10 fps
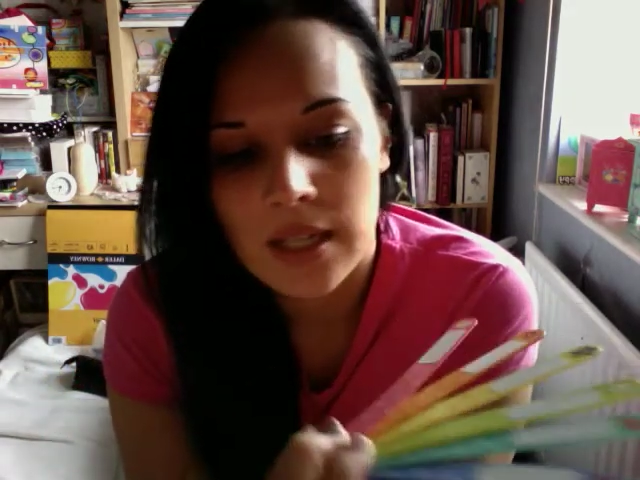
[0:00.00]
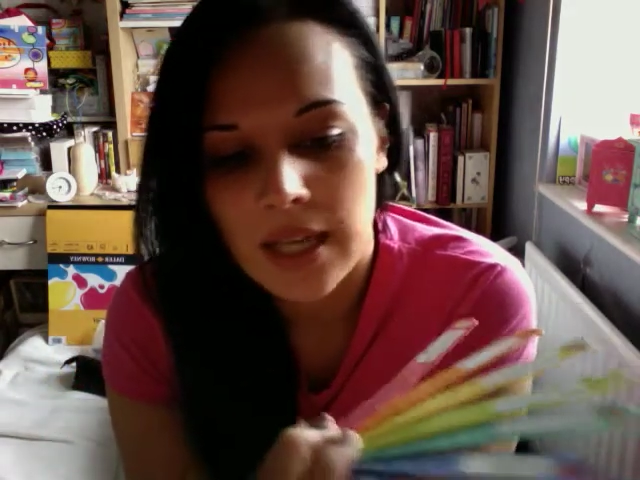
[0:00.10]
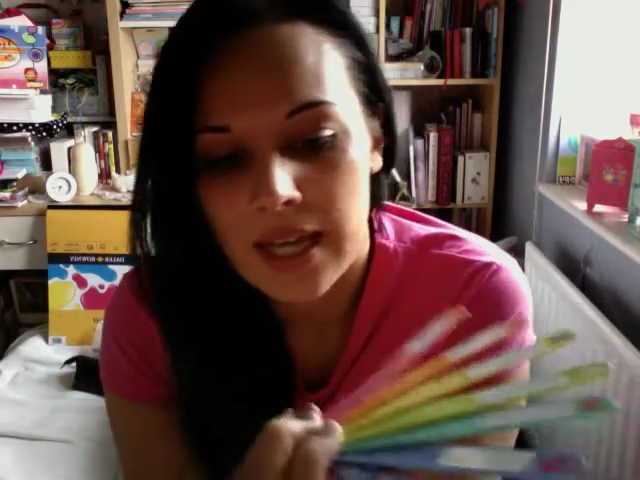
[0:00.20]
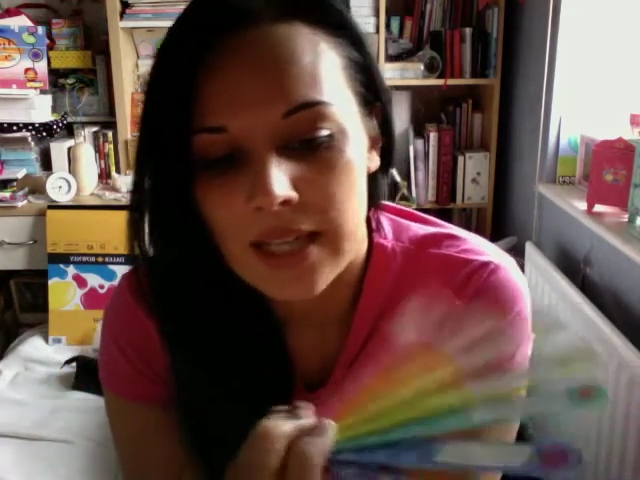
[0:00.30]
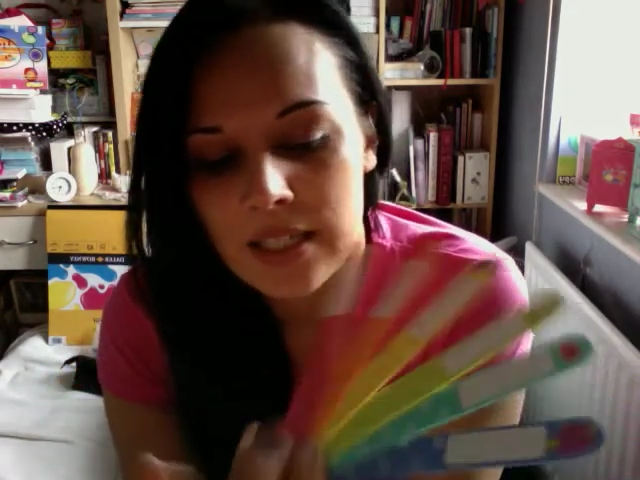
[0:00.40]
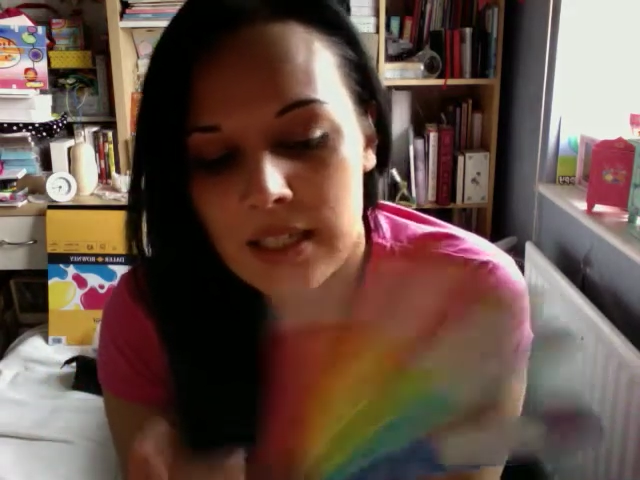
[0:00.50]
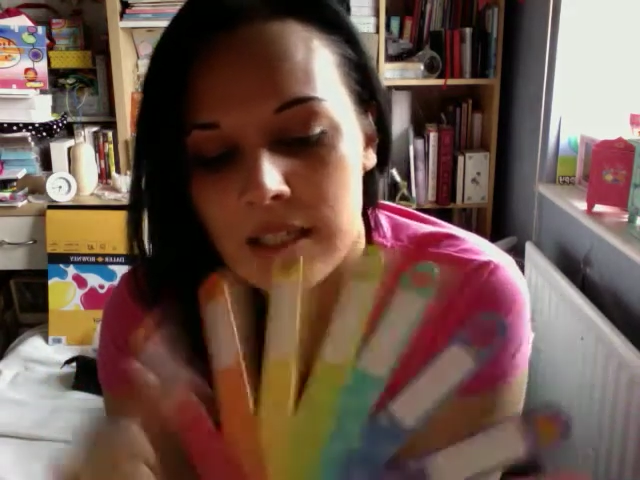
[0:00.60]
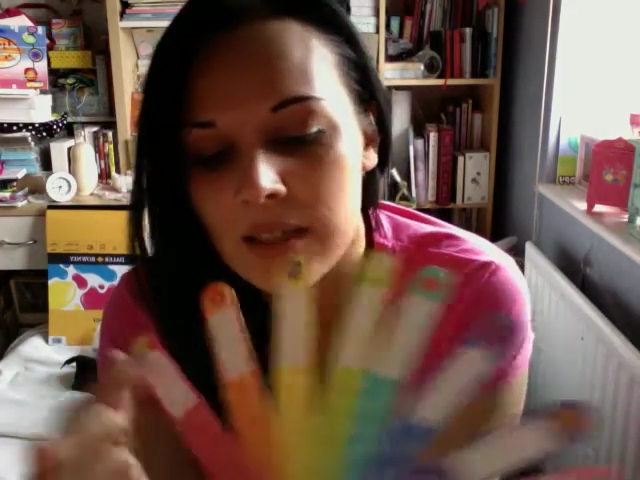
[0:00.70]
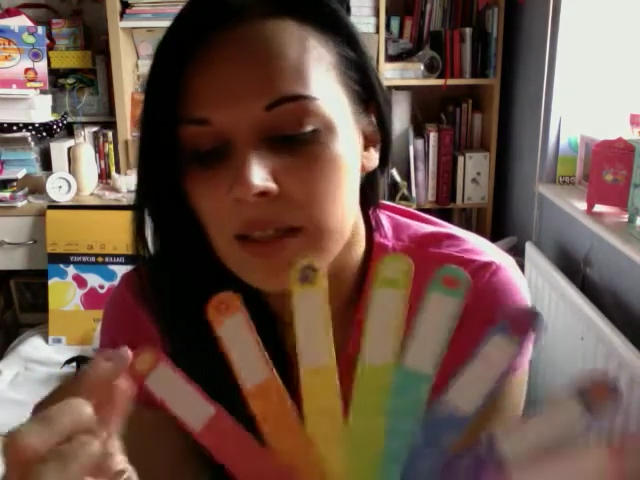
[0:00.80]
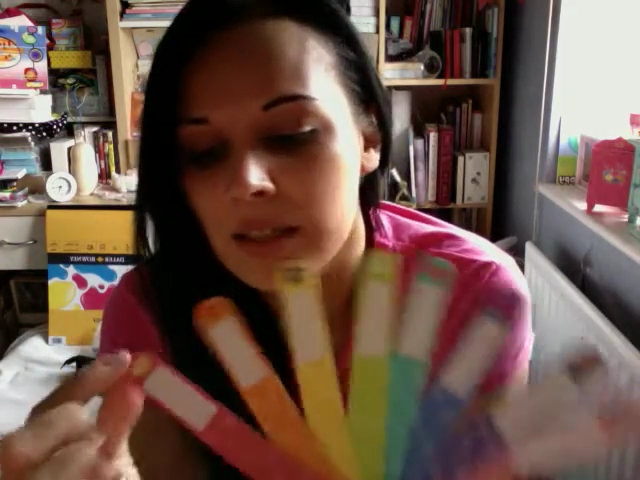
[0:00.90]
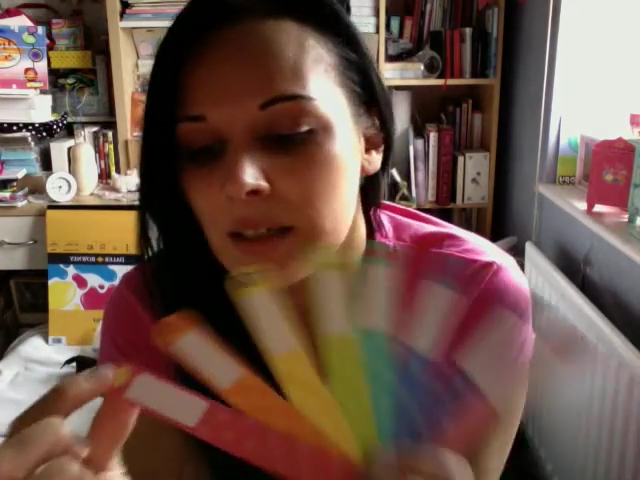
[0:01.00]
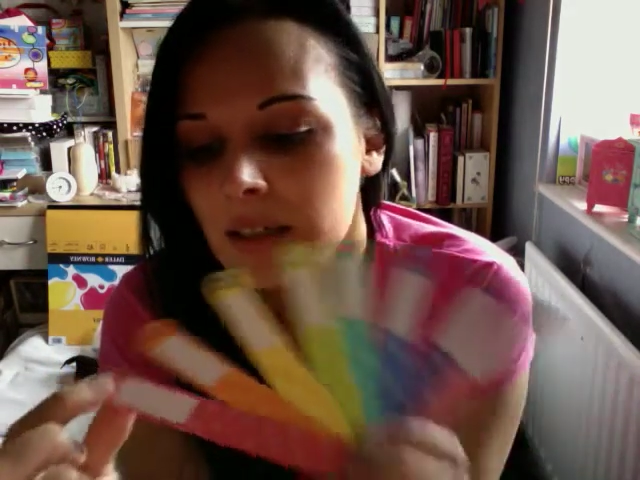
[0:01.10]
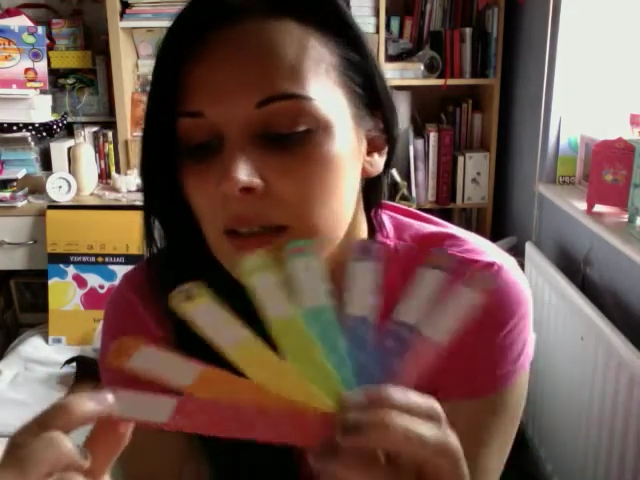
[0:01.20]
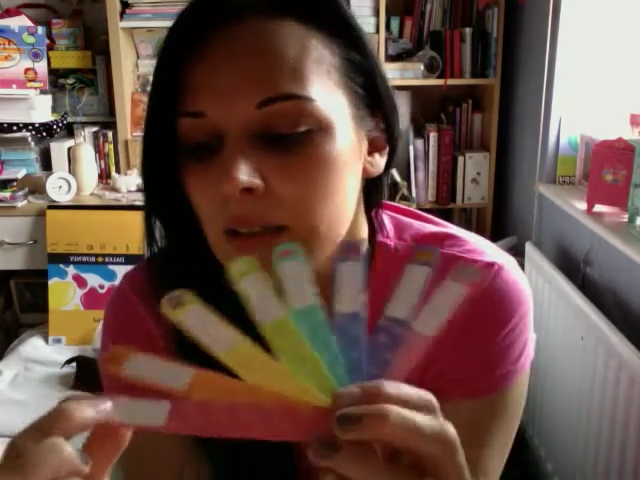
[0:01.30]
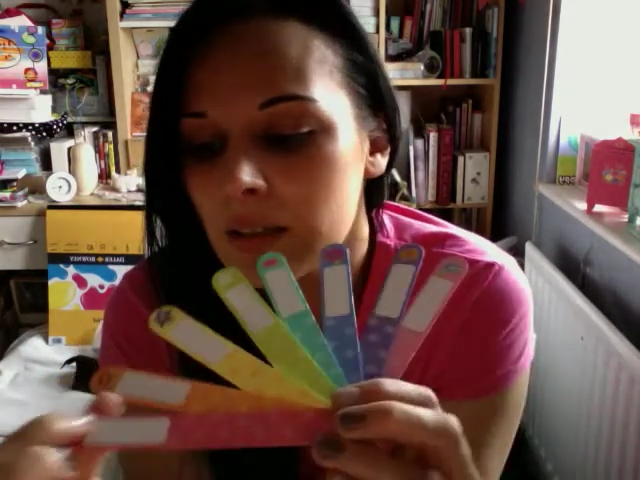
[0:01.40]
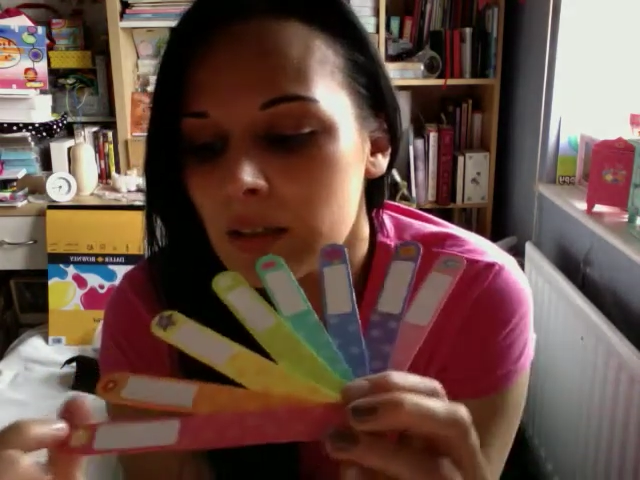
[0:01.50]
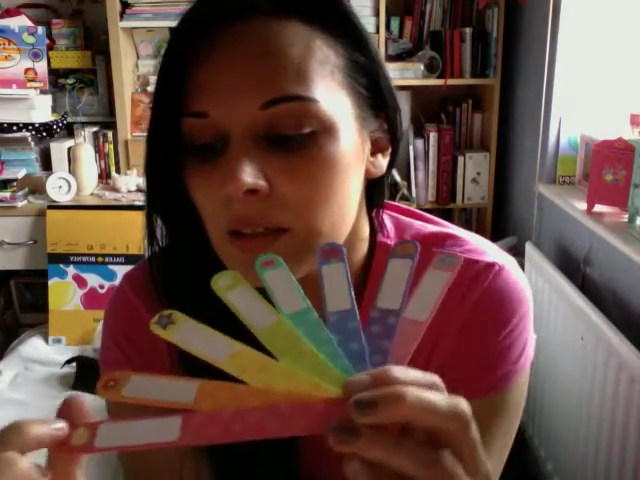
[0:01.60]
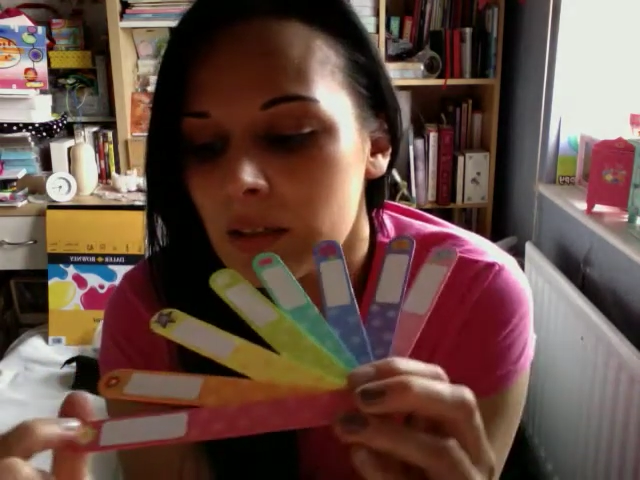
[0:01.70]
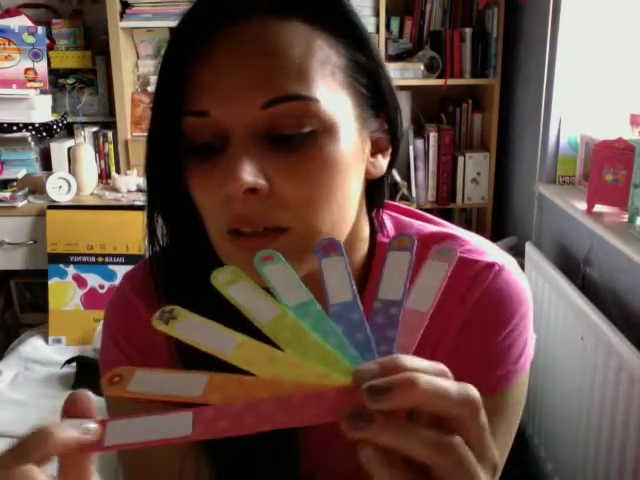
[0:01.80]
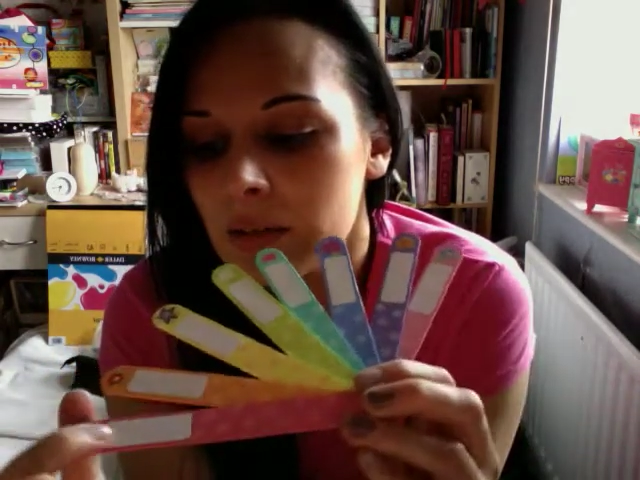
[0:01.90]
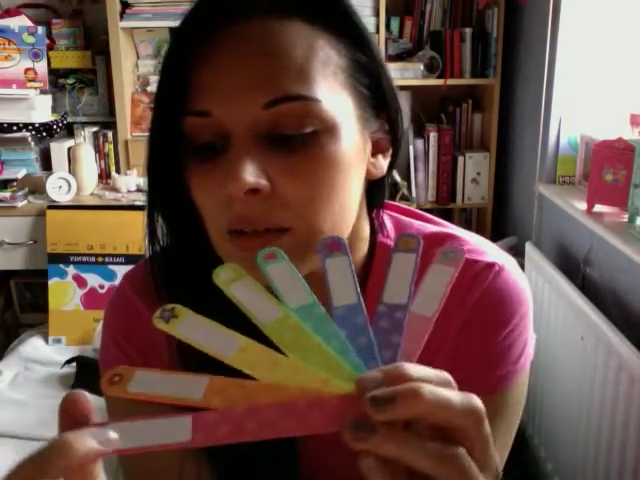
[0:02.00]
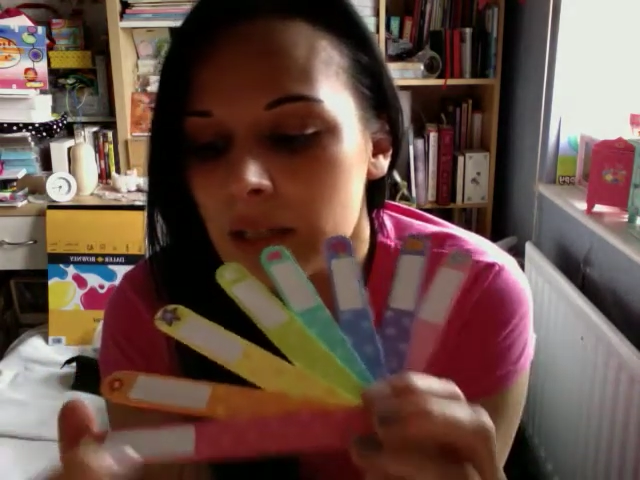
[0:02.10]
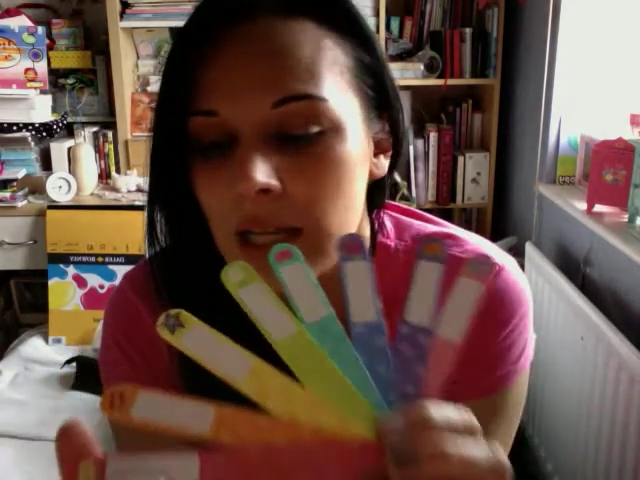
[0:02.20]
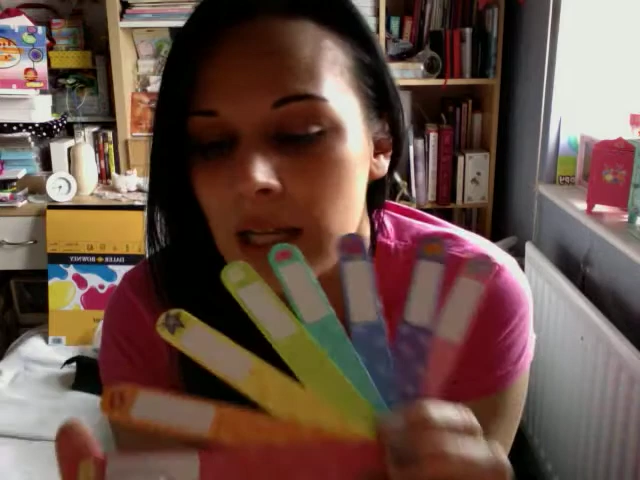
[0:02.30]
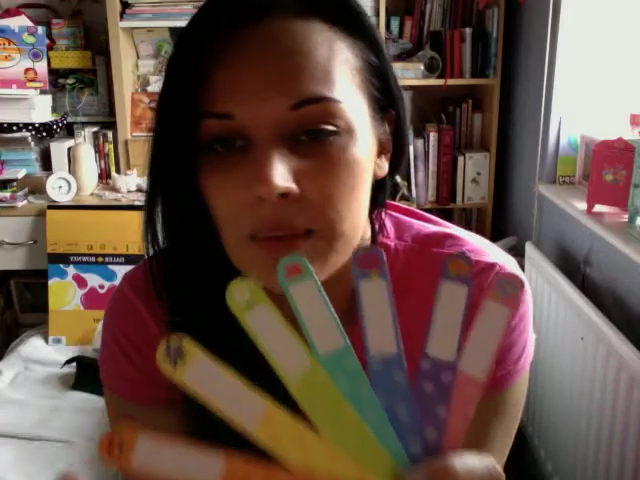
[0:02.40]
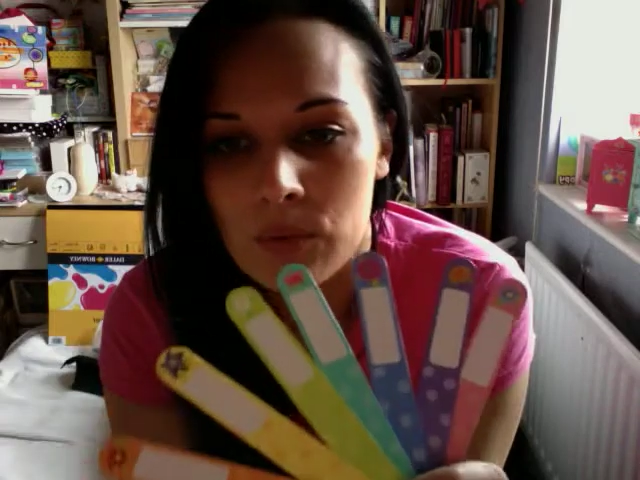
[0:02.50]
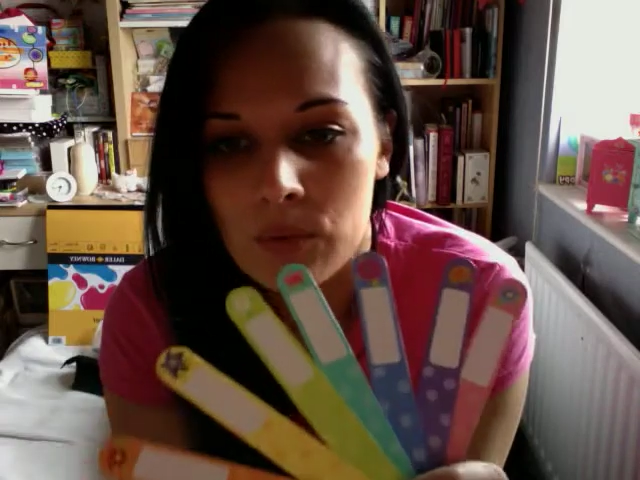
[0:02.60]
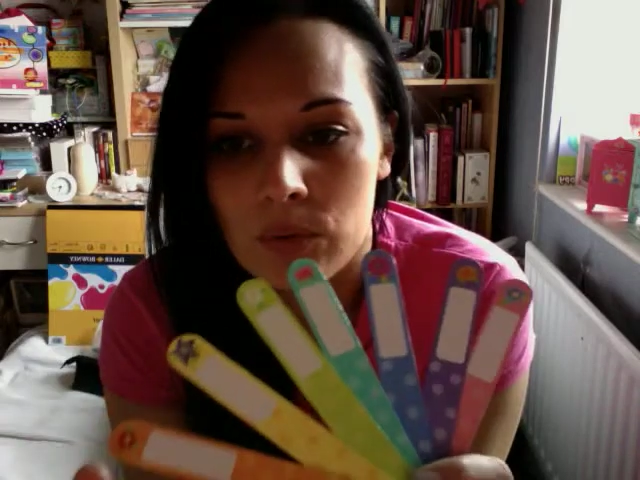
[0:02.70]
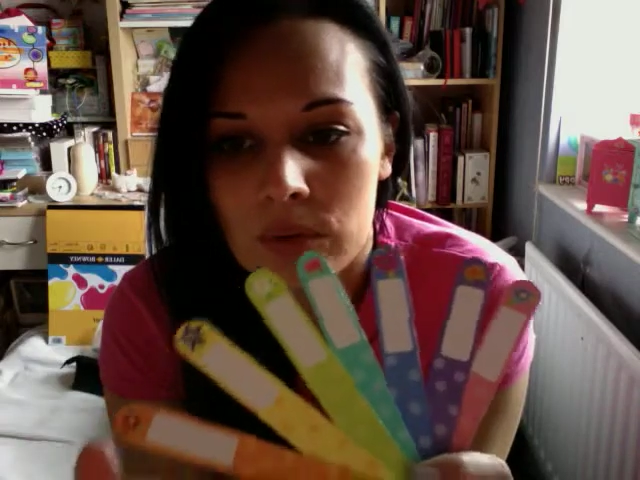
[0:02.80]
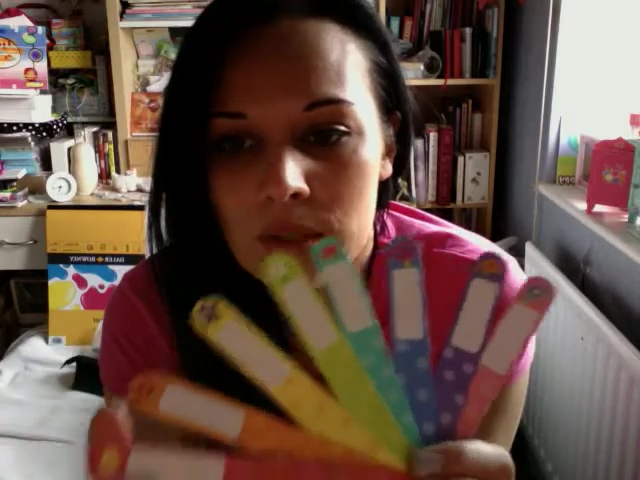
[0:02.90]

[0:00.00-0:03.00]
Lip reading: And the label